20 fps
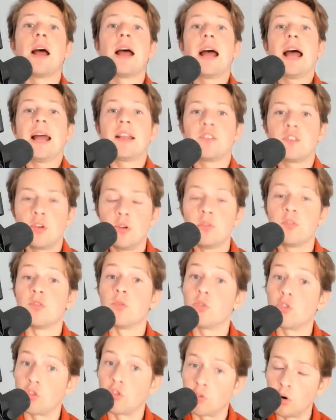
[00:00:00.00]
and
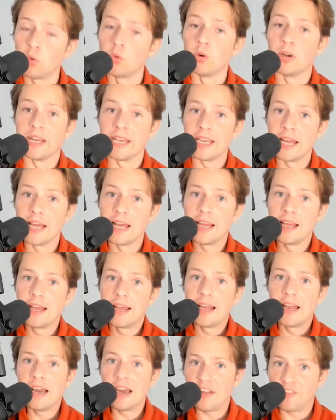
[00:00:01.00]
Tuchel cruelly
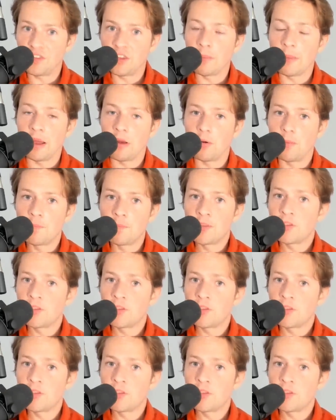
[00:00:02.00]
left him out.